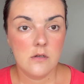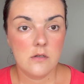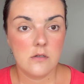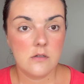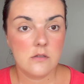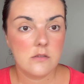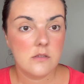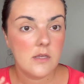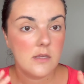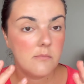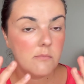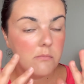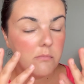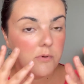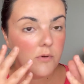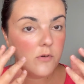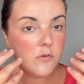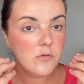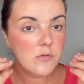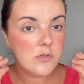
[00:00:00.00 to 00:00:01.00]
They
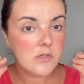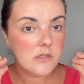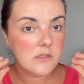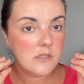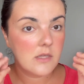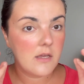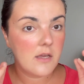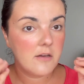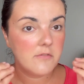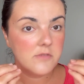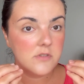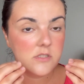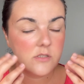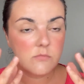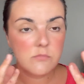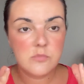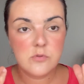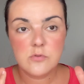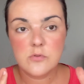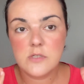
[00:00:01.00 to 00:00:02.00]
blur, they have this
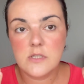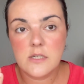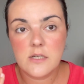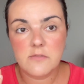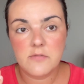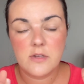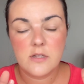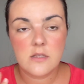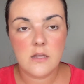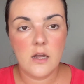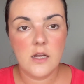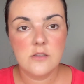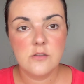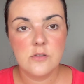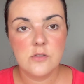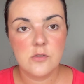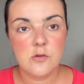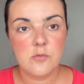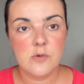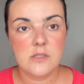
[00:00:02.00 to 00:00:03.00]
blurring effect. I
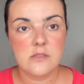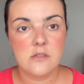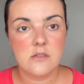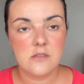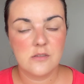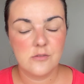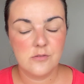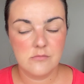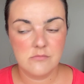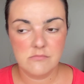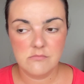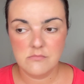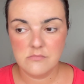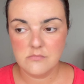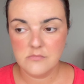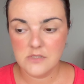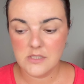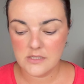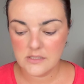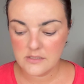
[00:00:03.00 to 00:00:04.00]
don't know what they
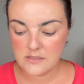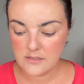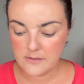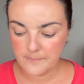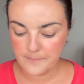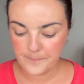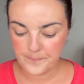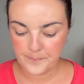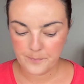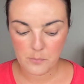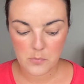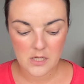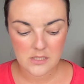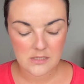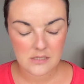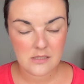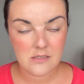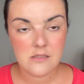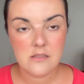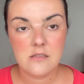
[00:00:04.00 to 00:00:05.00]
did, but
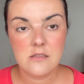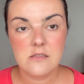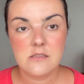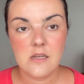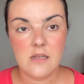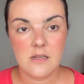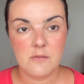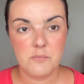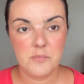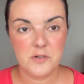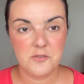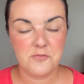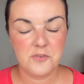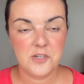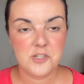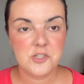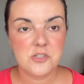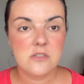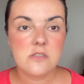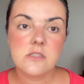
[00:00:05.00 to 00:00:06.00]
it is like
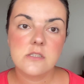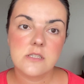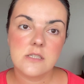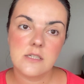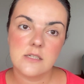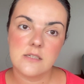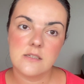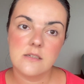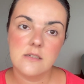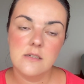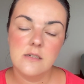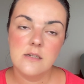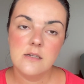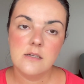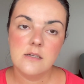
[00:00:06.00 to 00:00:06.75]
perfection skin.